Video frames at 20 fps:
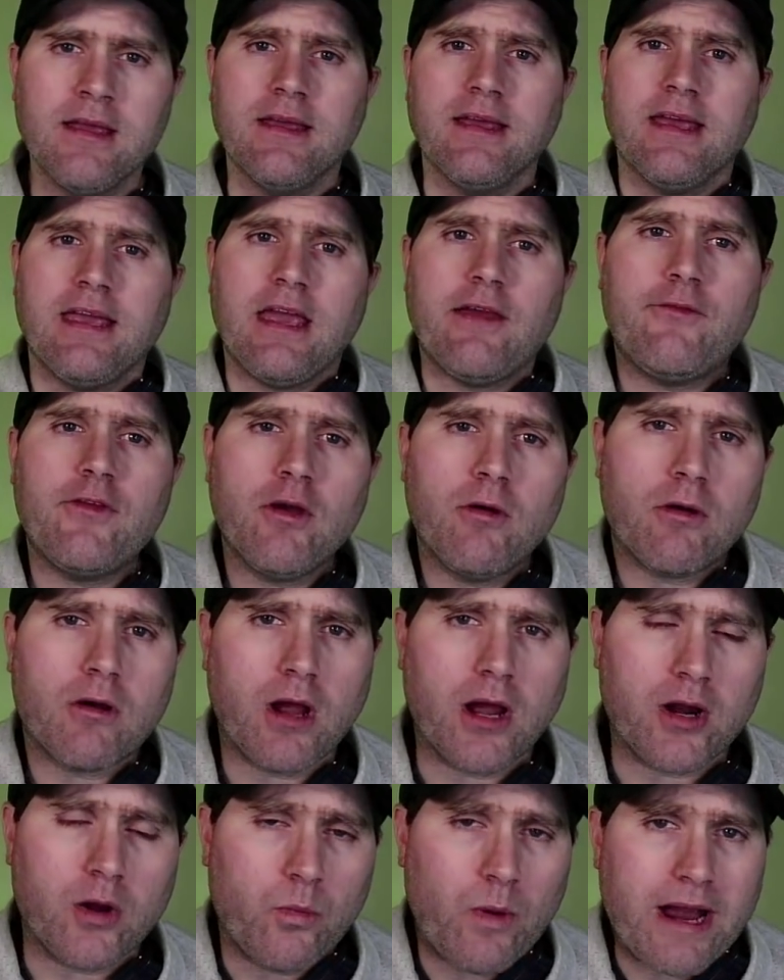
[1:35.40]
If you are
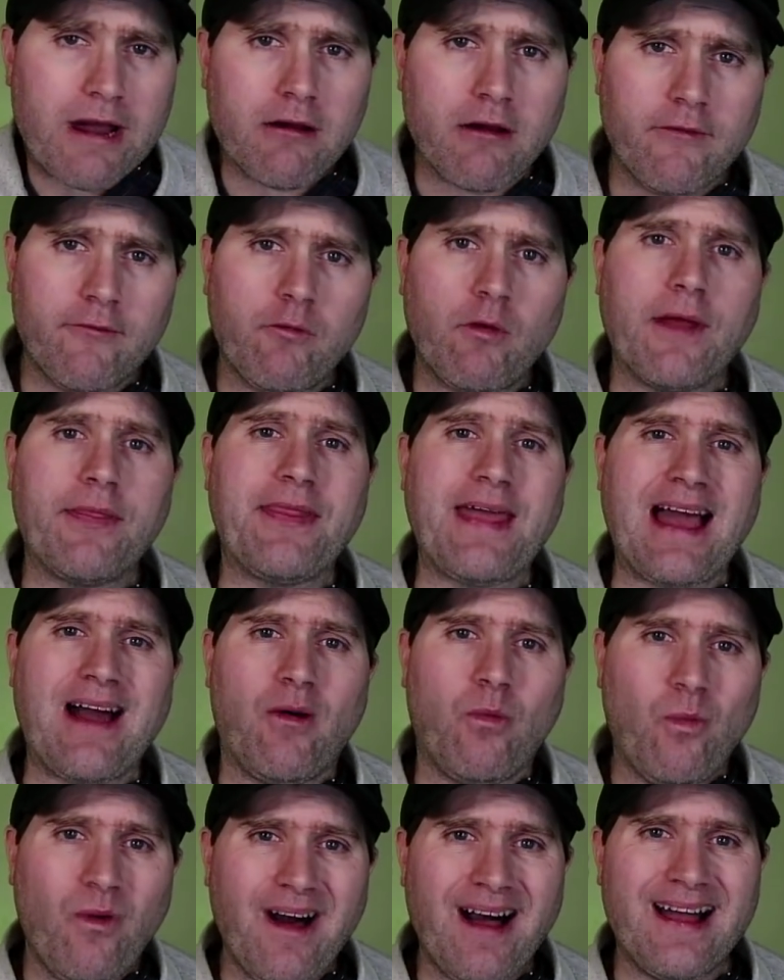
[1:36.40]
unaware of what
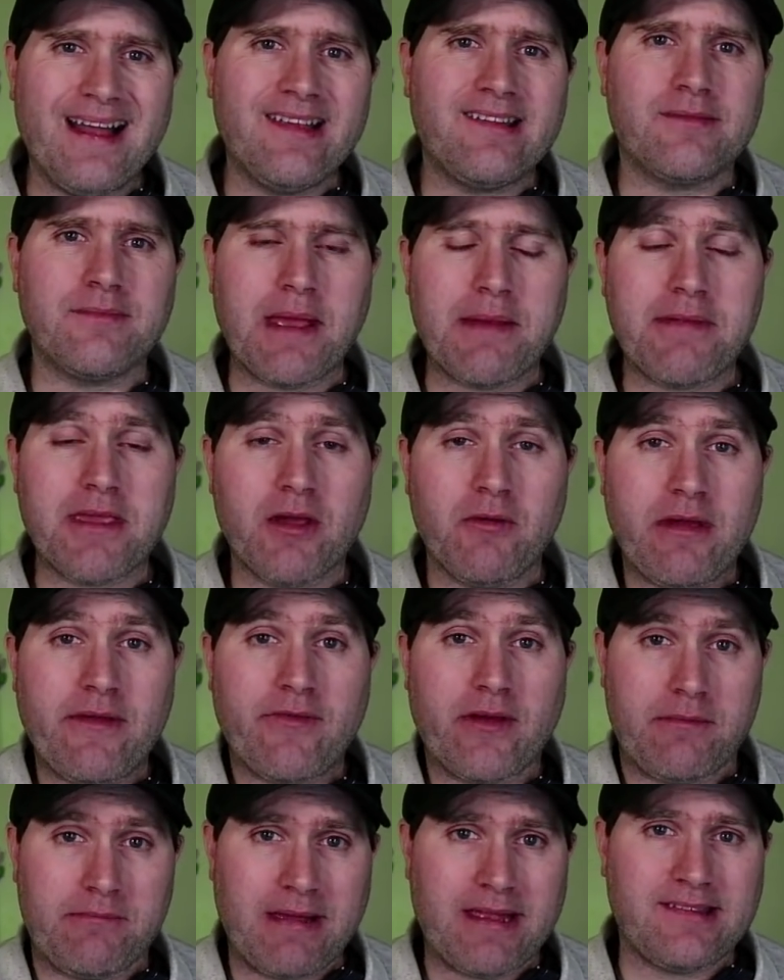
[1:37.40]
that was, maybe you
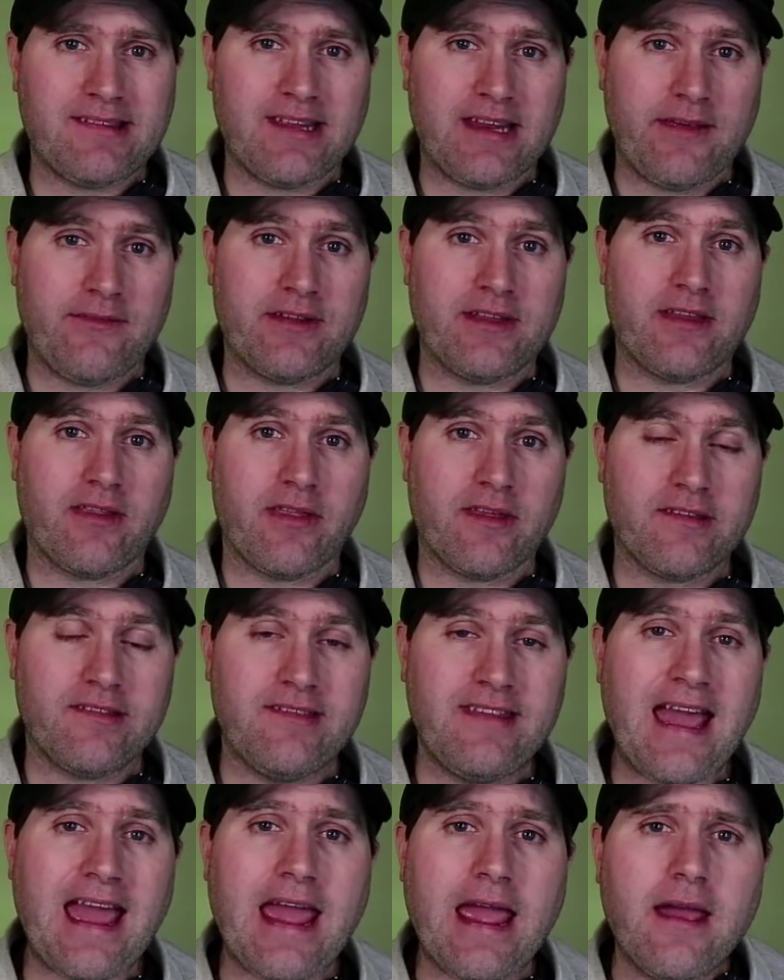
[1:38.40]
even missed it even to this
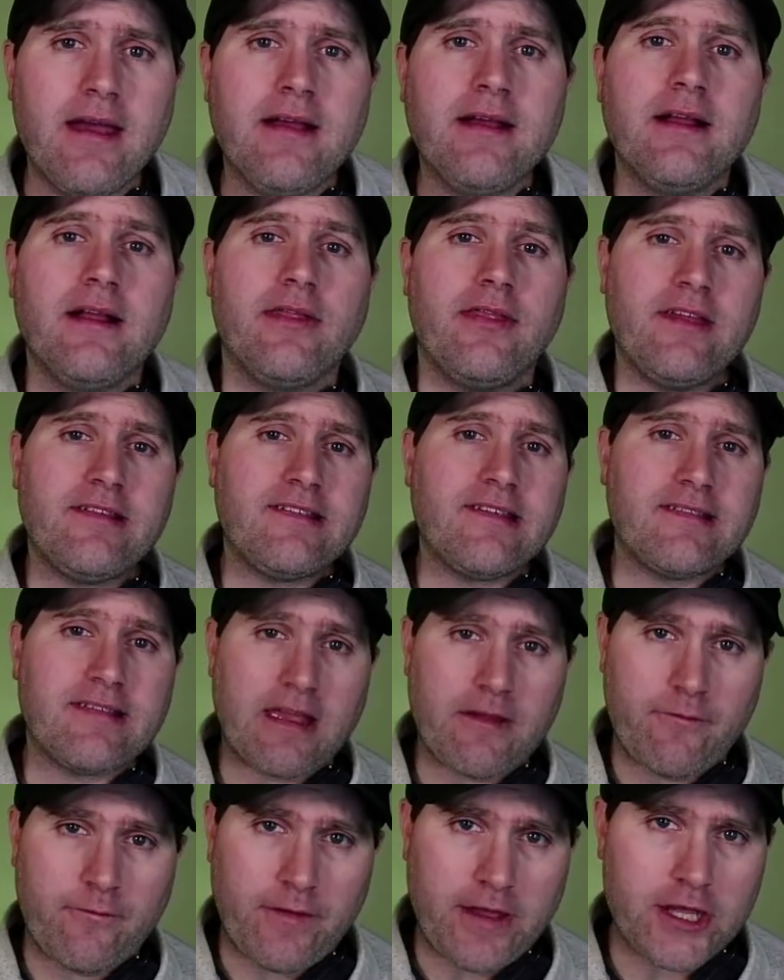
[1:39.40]
day, this is
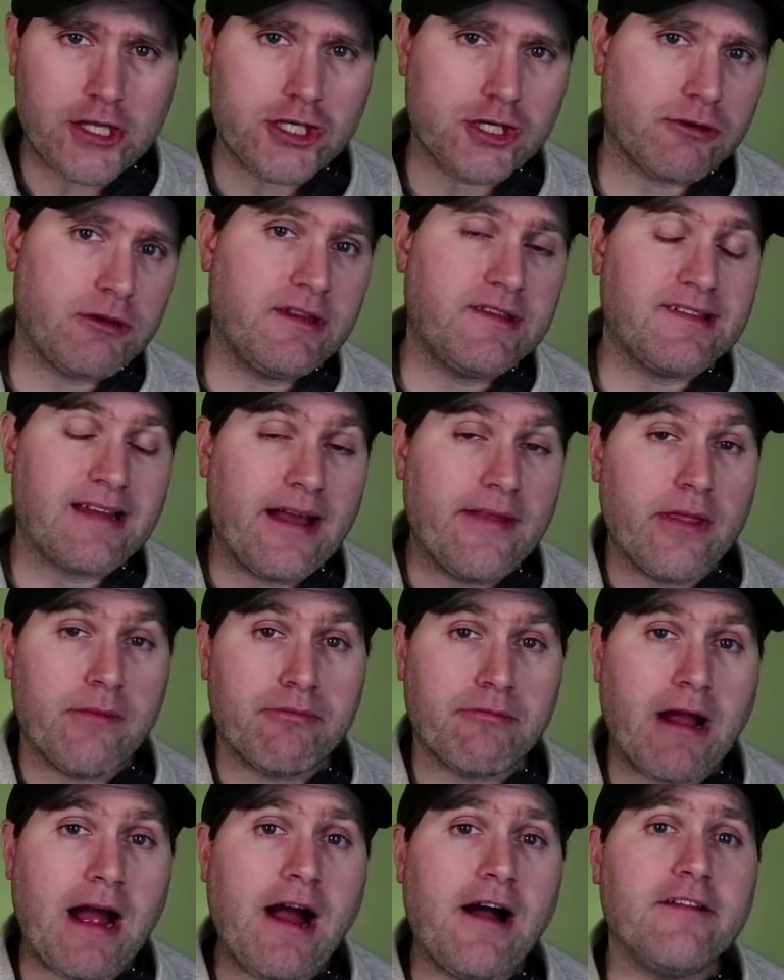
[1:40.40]
a feature inside the
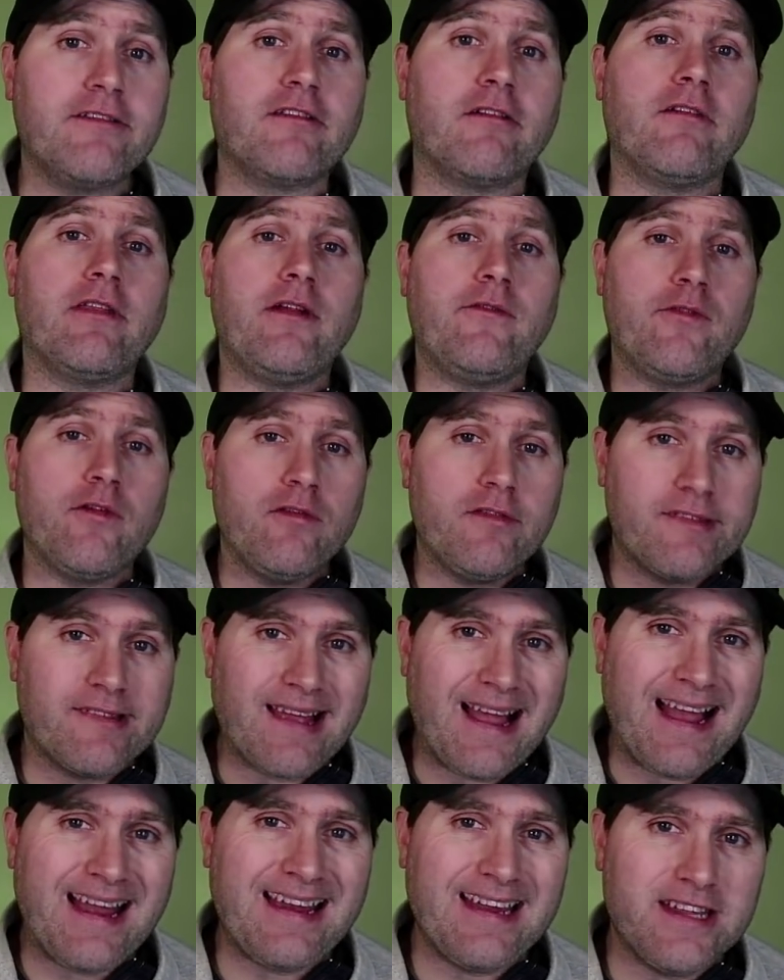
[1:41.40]
browser that if you
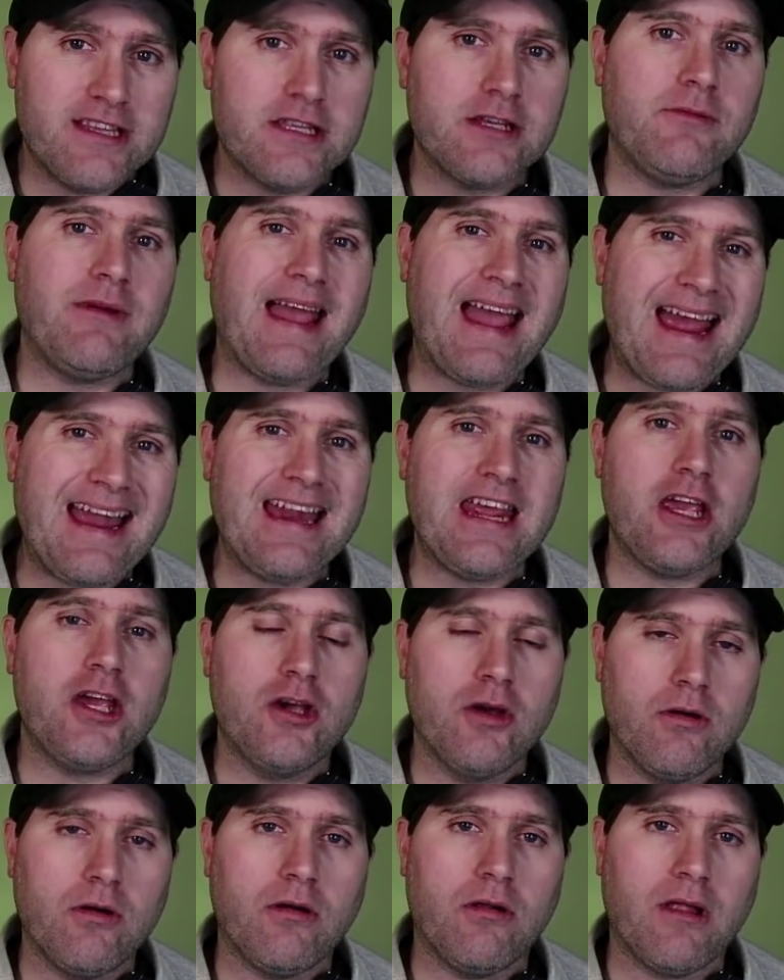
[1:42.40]
sign into any
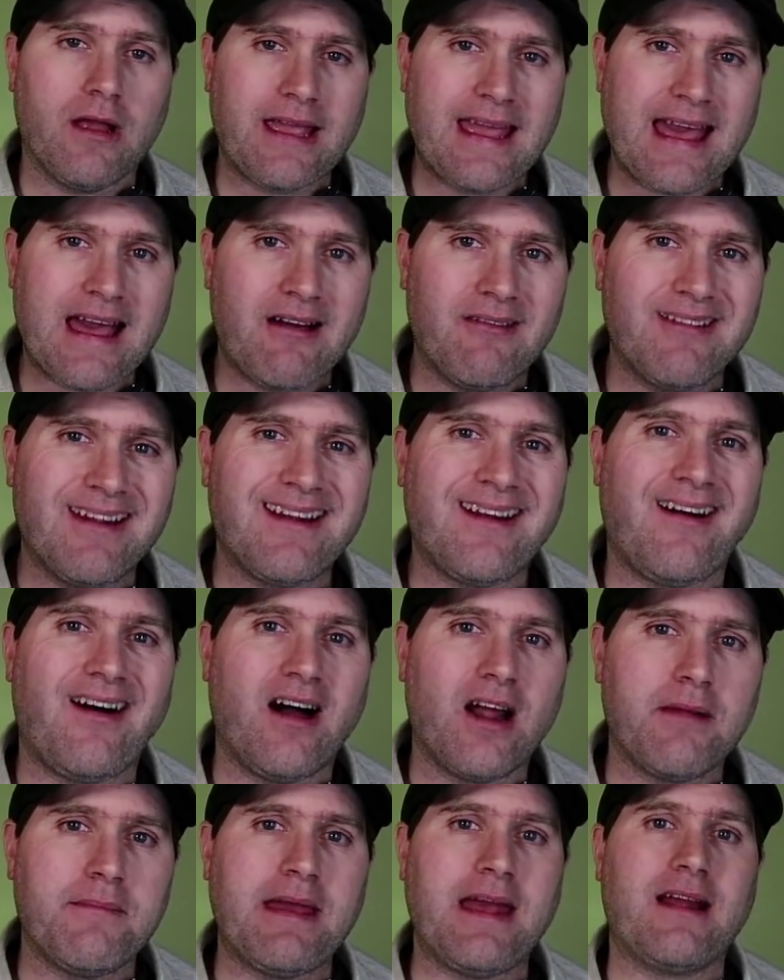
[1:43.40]
Google account, it
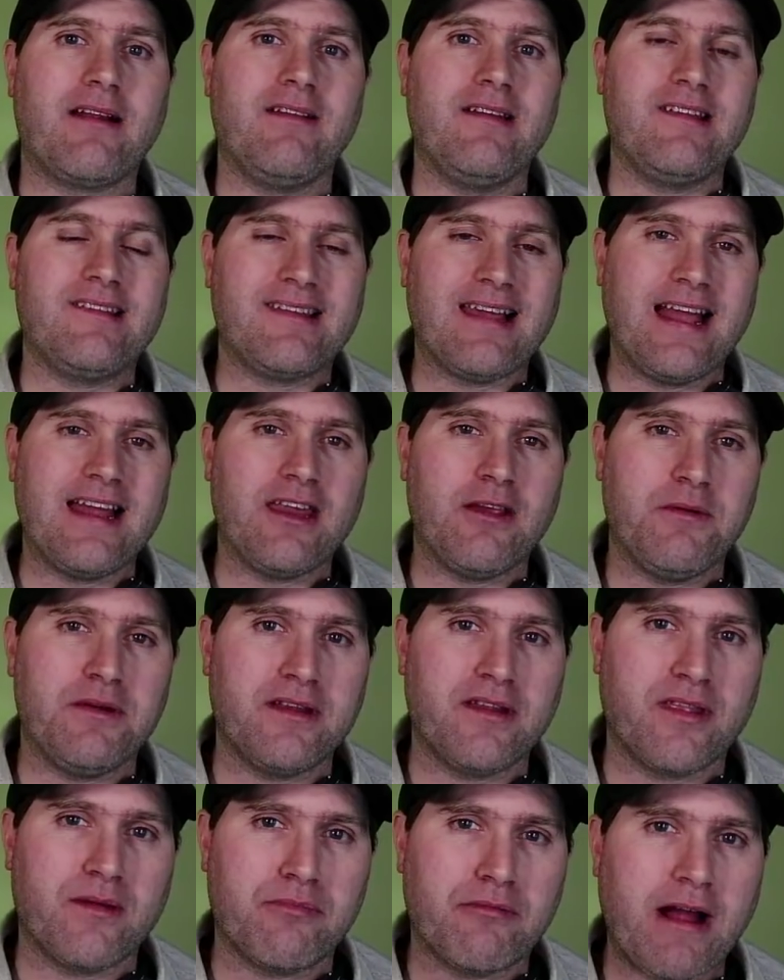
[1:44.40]
automatically signed you
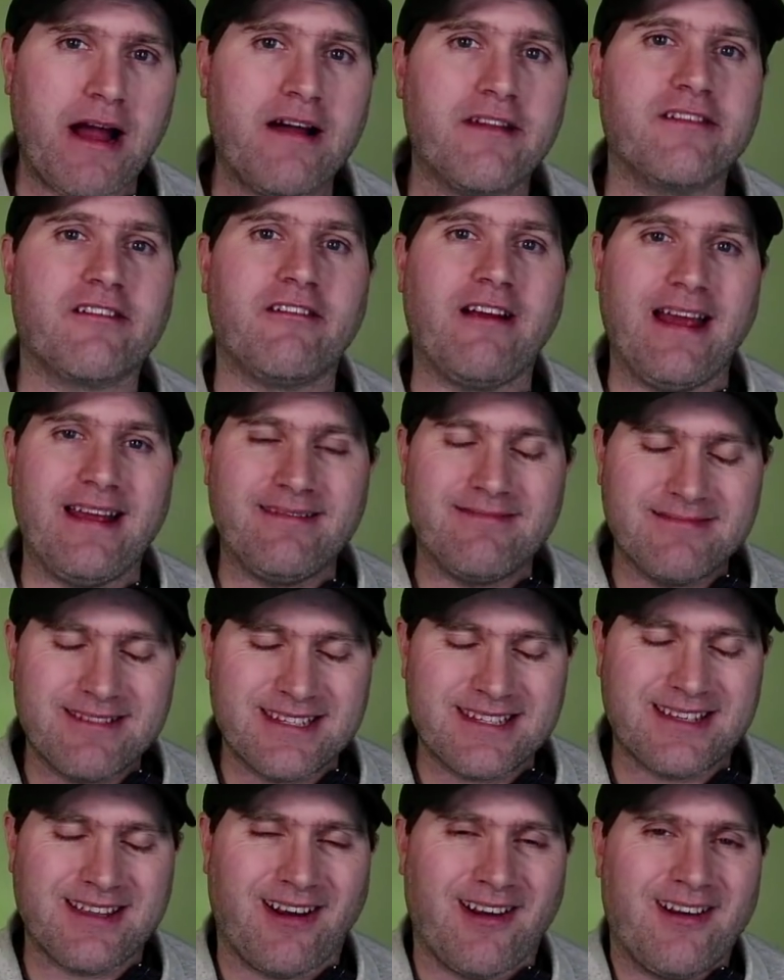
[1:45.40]
into the browser and
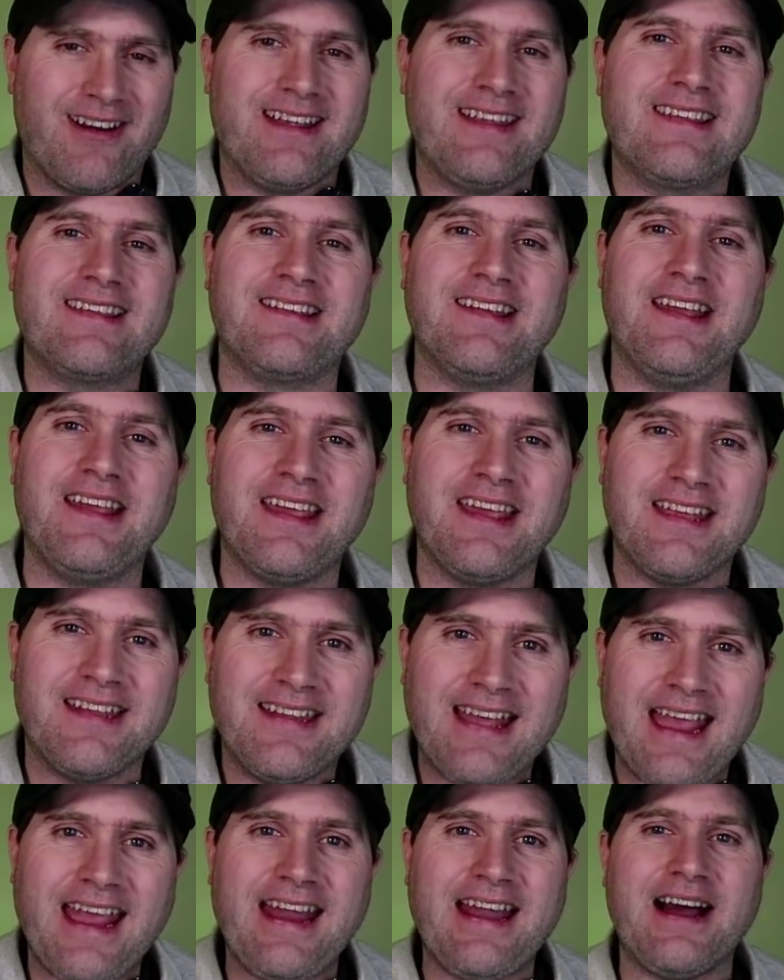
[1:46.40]
started syncing
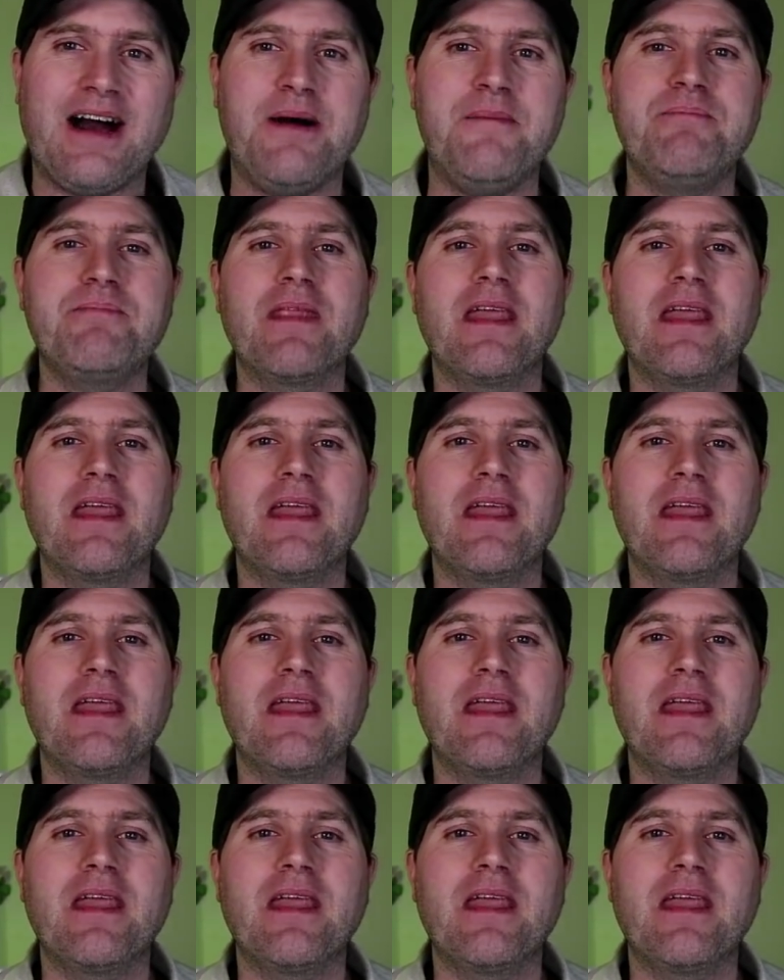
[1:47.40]
data